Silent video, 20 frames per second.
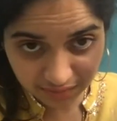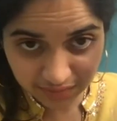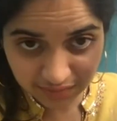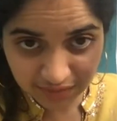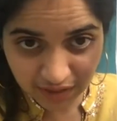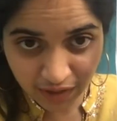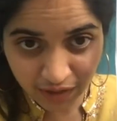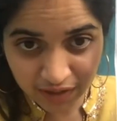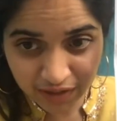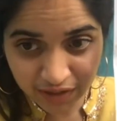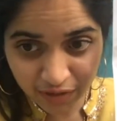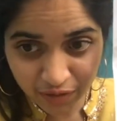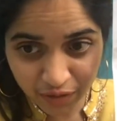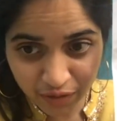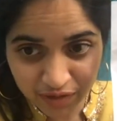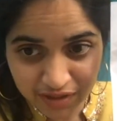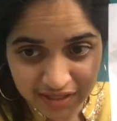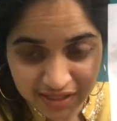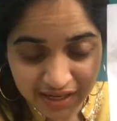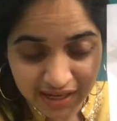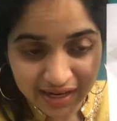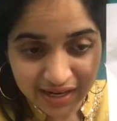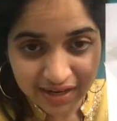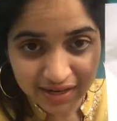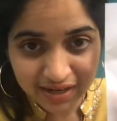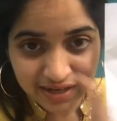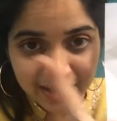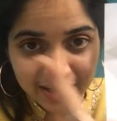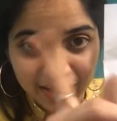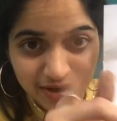on roads are
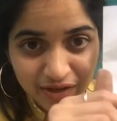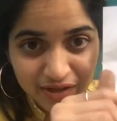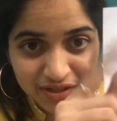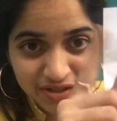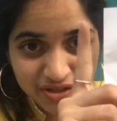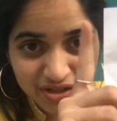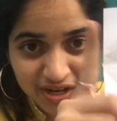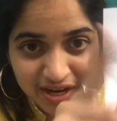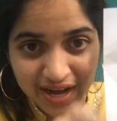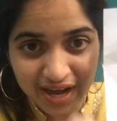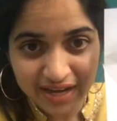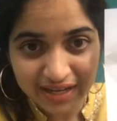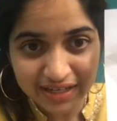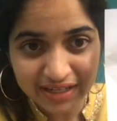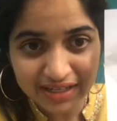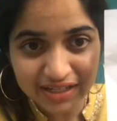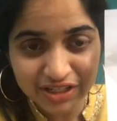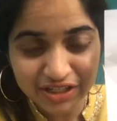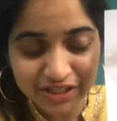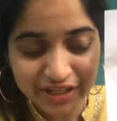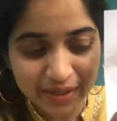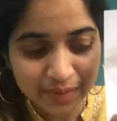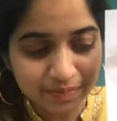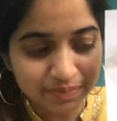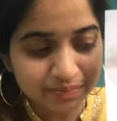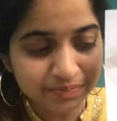on triangle shape.